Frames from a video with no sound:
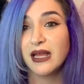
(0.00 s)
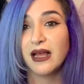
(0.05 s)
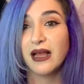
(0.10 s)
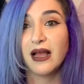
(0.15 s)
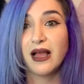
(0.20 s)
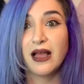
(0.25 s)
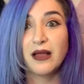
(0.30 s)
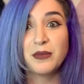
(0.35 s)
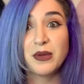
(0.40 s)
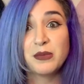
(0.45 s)

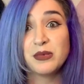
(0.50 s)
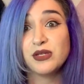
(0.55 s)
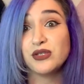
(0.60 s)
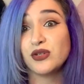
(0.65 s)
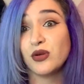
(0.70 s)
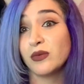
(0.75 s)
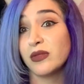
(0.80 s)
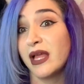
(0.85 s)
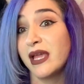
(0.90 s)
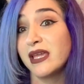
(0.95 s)
Maybe you
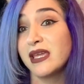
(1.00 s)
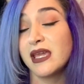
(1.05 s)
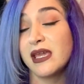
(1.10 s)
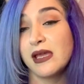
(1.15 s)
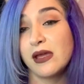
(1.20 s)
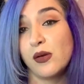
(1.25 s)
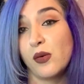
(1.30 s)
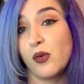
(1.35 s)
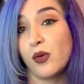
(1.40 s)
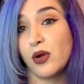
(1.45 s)
don't like
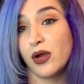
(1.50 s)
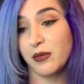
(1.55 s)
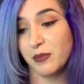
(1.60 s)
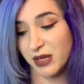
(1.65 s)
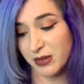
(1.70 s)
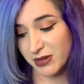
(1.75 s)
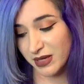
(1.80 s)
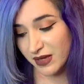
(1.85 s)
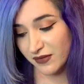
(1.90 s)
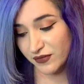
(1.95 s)
it, or
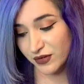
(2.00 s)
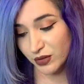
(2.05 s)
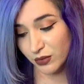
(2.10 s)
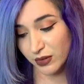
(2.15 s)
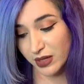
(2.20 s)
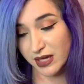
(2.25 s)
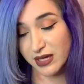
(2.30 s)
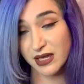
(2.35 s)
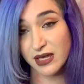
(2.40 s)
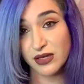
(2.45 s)
maybe if you don't
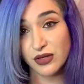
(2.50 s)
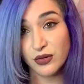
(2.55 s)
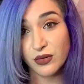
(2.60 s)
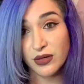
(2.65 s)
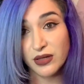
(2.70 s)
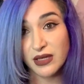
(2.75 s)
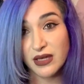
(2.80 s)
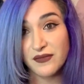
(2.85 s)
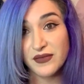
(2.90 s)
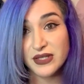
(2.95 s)
like it, you
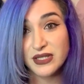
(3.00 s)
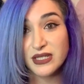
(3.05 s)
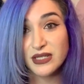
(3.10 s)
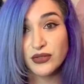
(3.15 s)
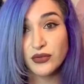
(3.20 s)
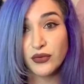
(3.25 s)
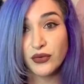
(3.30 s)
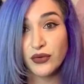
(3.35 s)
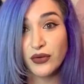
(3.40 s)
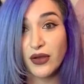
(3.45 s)
can give it to
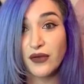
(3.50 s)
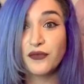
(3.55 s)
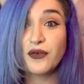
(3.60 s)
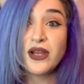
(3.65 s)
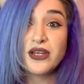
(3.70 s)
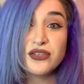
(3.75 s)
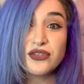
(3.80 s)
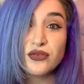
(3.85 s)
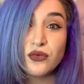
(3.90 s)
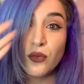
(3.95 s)
a
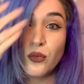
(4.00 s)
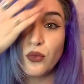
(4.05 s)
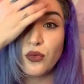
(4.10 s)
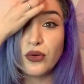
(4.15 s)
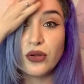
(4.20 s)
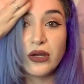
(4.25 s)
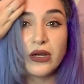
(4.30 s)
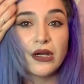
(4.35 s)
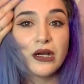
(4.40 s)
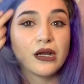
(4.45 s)
friend,
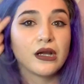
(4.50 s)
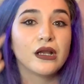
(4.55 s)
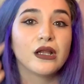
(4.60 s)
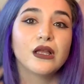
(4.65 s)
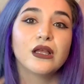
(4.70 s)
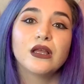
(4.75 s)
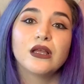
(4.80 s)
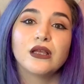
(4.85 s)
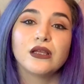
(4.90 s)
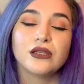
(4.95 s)
or,
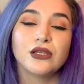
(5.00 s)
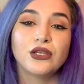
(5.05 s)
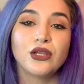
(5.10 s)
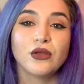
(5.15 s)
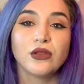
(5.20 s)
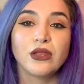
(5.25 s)
you know,